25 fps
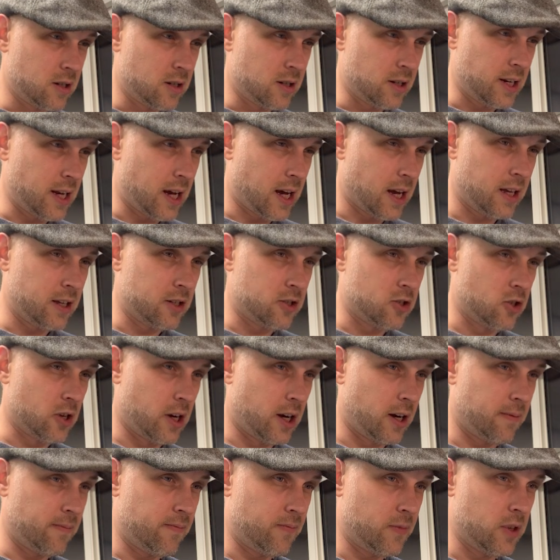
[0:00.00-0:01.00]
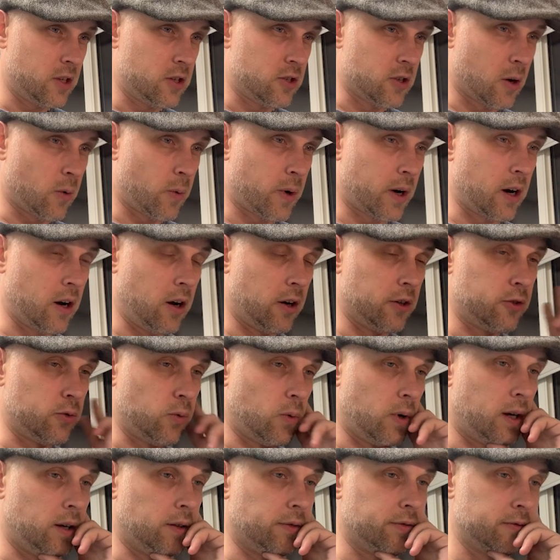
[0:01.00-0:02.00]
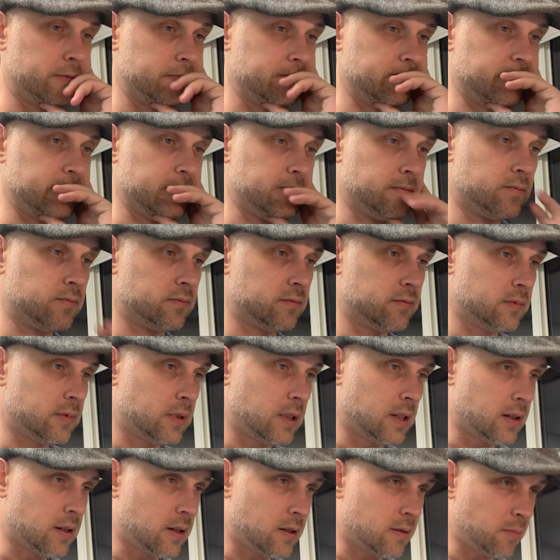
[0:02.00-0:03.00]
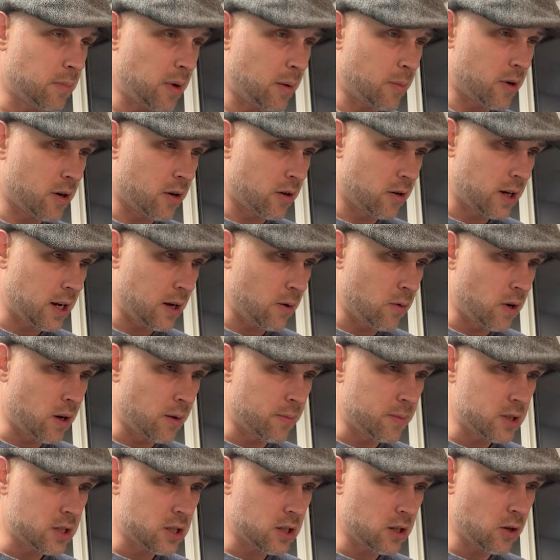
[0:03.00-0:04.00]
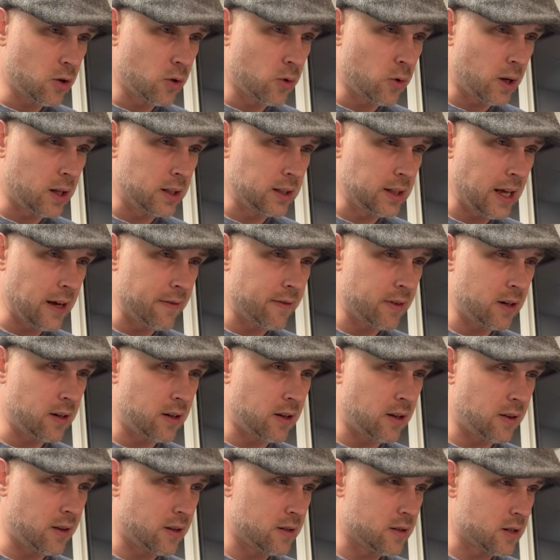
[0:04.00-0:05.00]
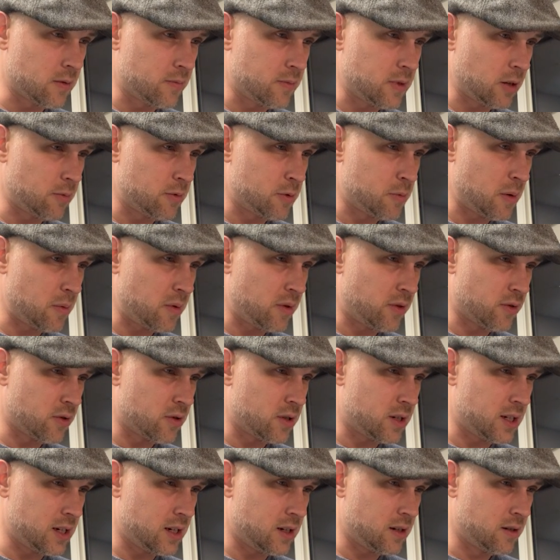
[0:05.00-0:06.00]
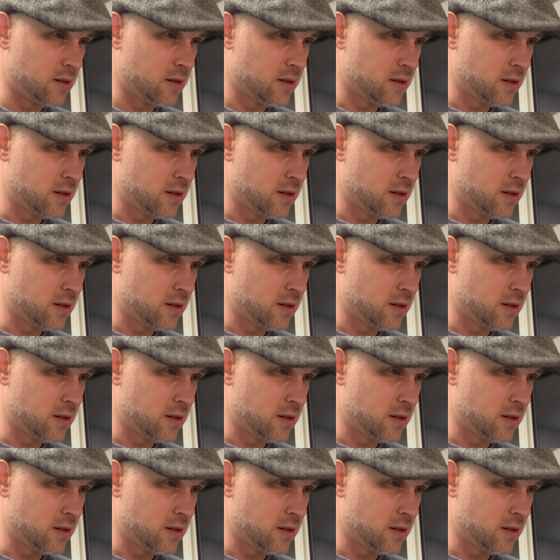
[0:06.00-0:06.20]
Yeah, it's not working on 12. Bummer. Okay, well, I'm just gonna go to 11 and then sometimes maybe 13.